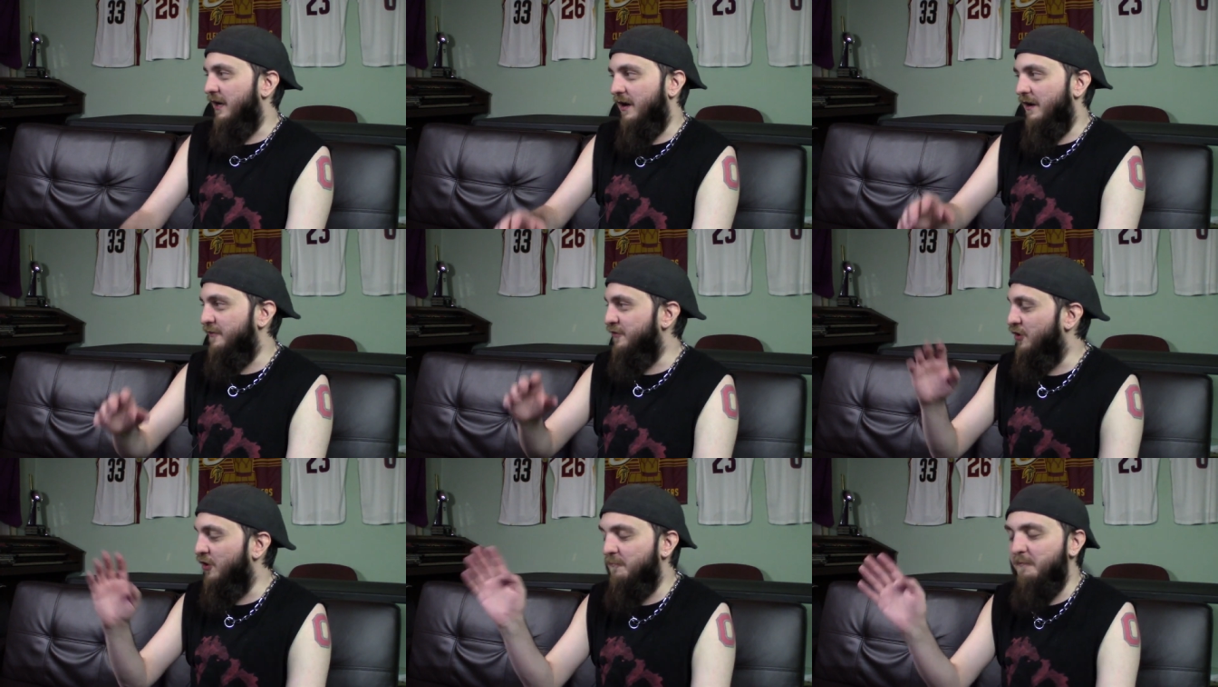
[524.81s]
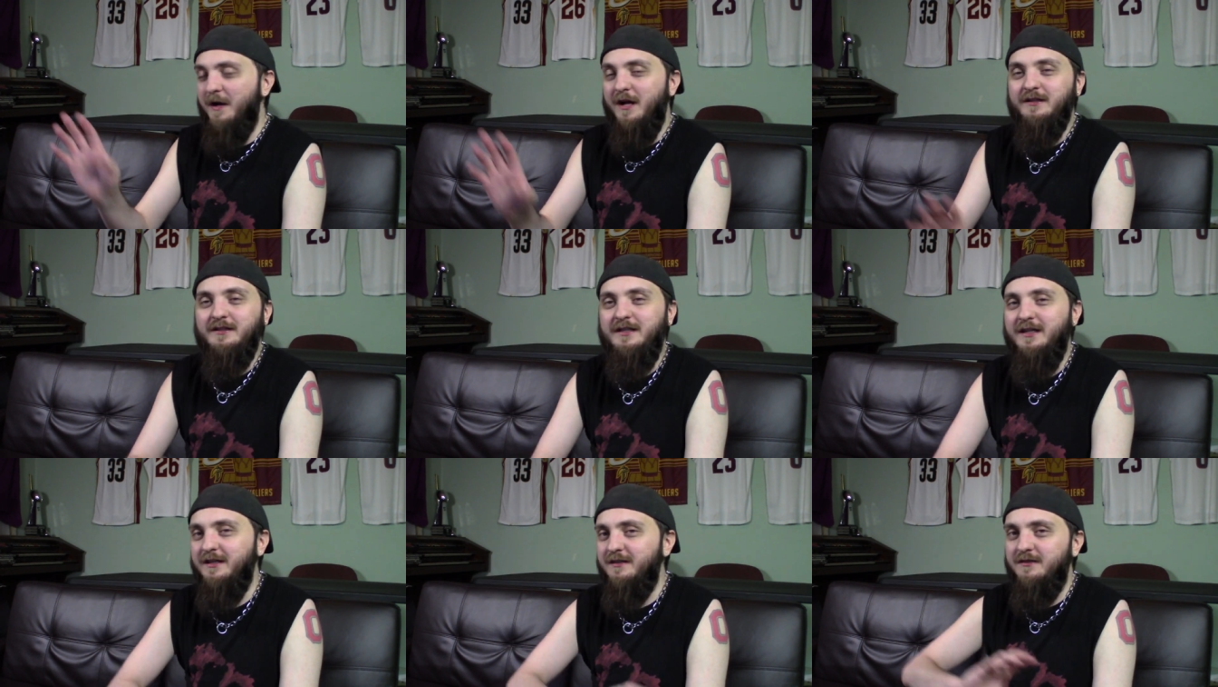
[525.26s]
Uh, you're
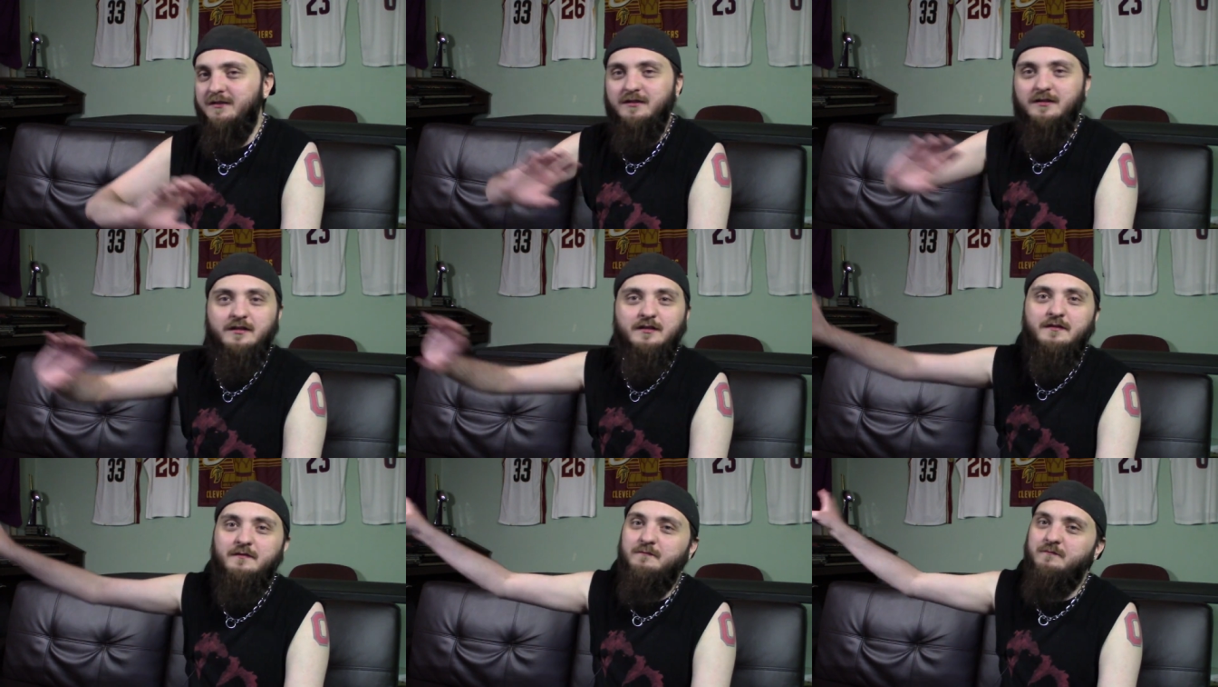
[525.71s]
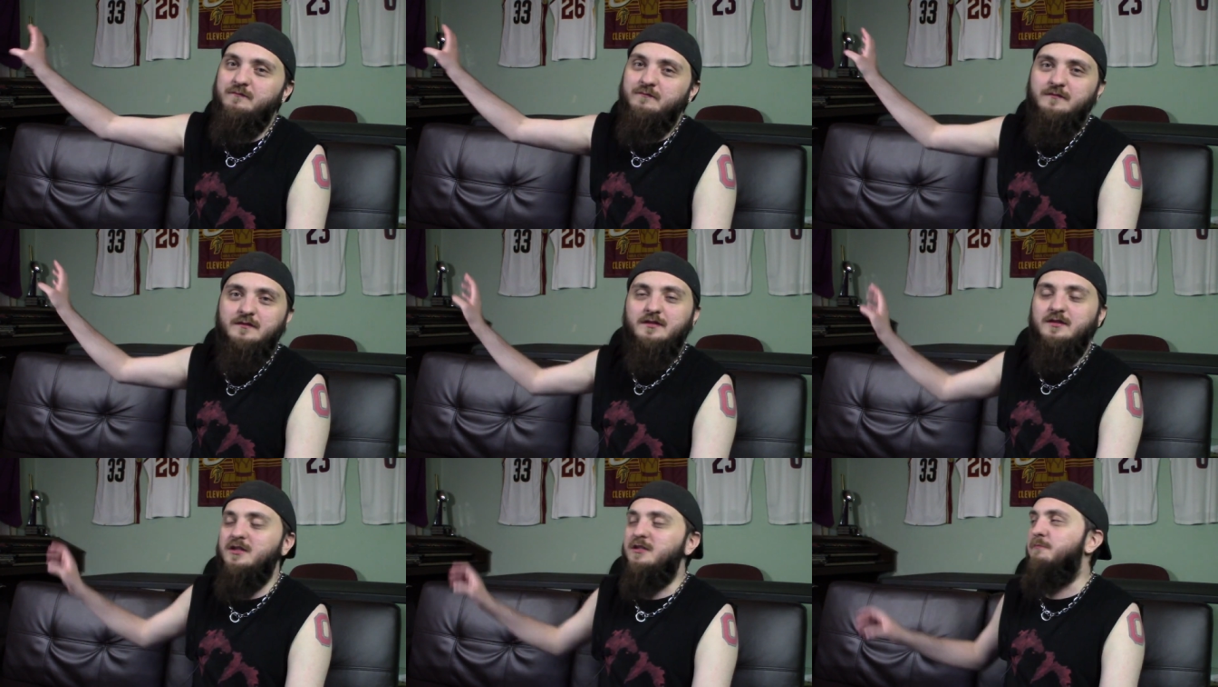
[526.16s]
about to get uh,
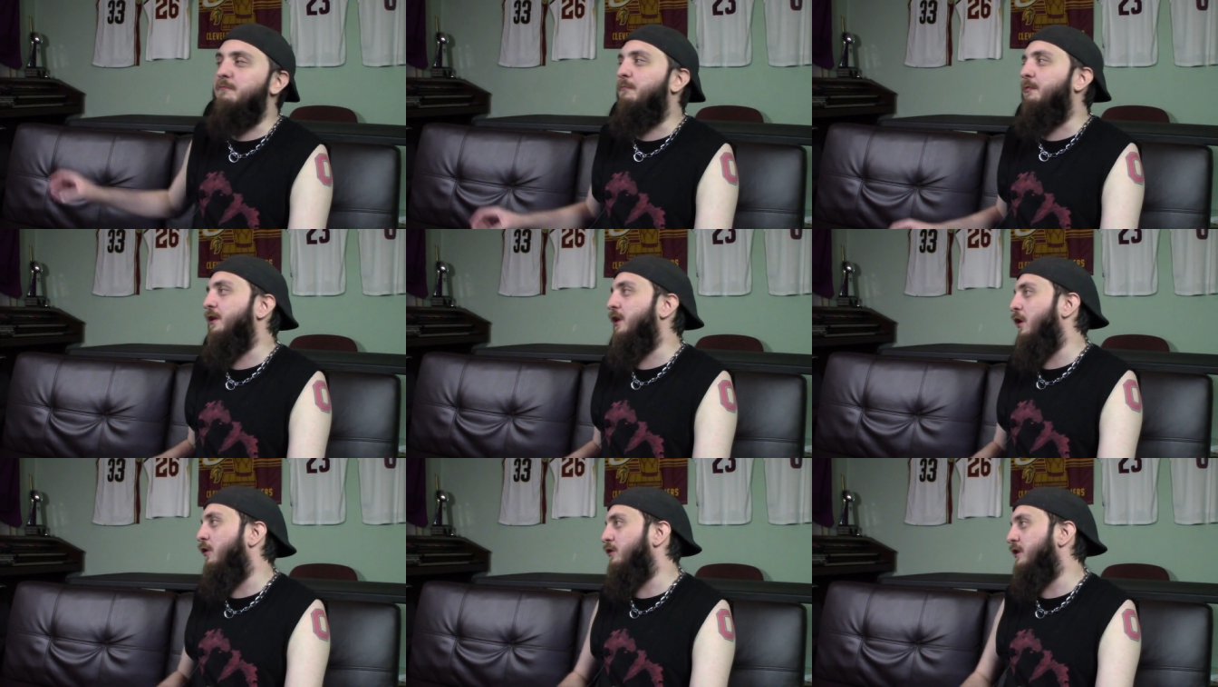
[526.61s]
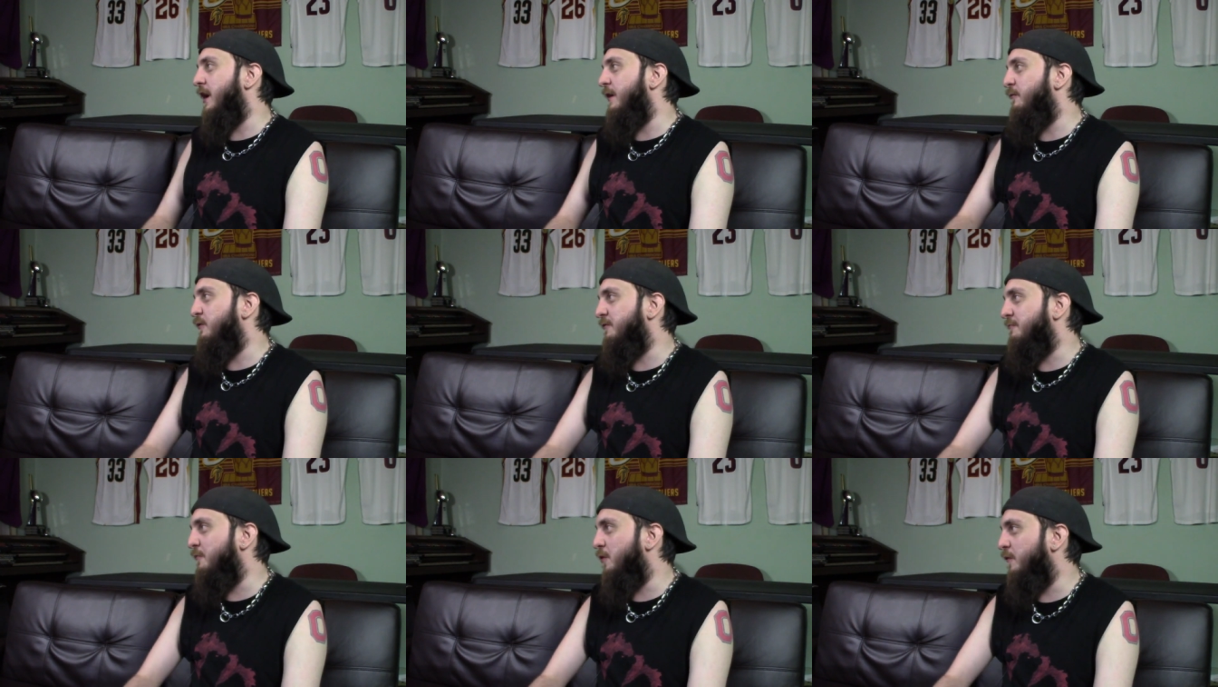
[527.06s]
just blown
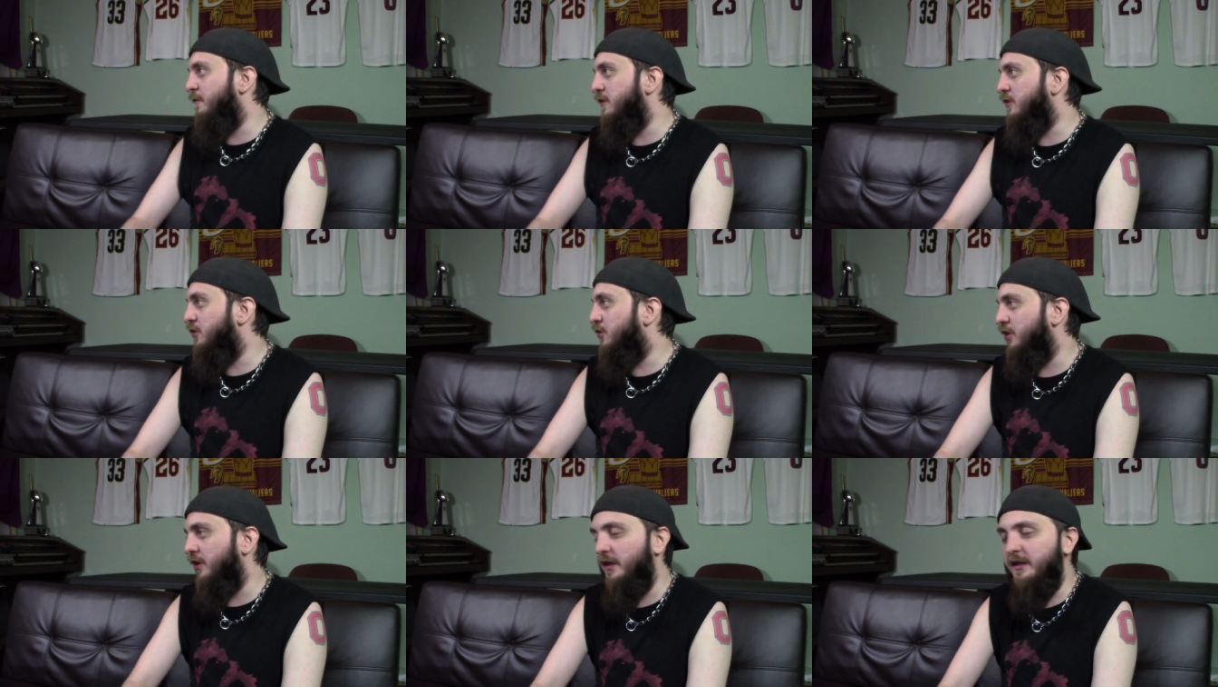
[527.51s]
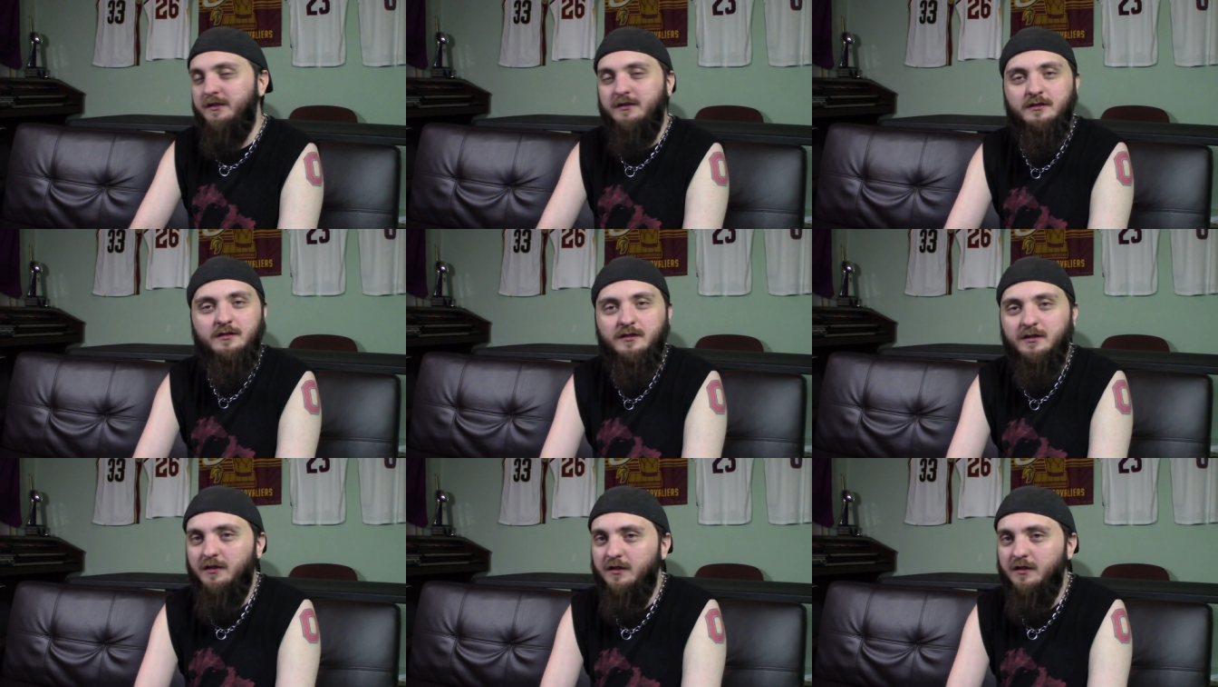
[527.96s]
up with movie shit.